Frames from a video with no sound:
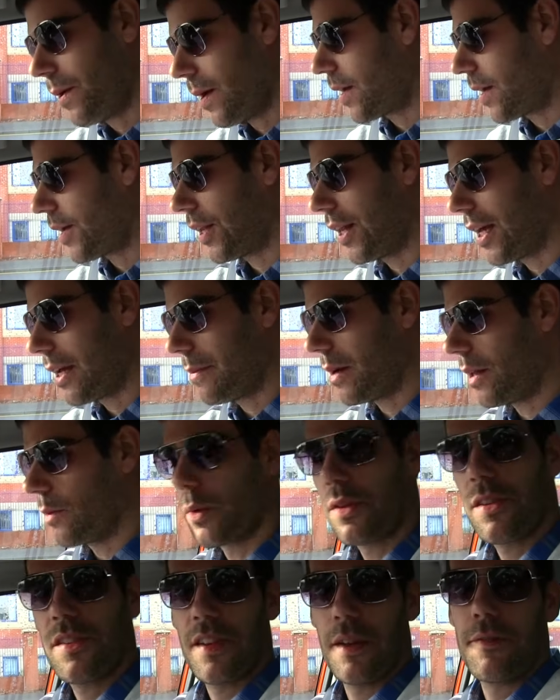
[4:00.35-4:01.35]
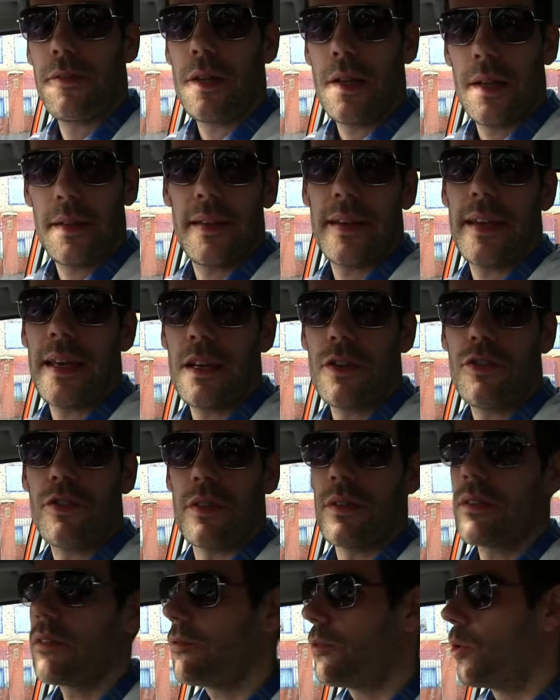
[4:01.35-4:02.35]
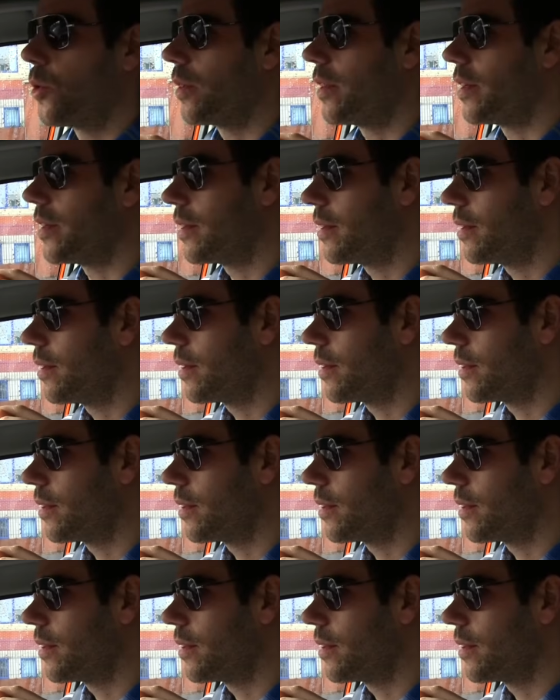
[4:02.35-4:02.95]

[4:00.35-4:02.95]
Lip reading: a claim in with civil litigation for the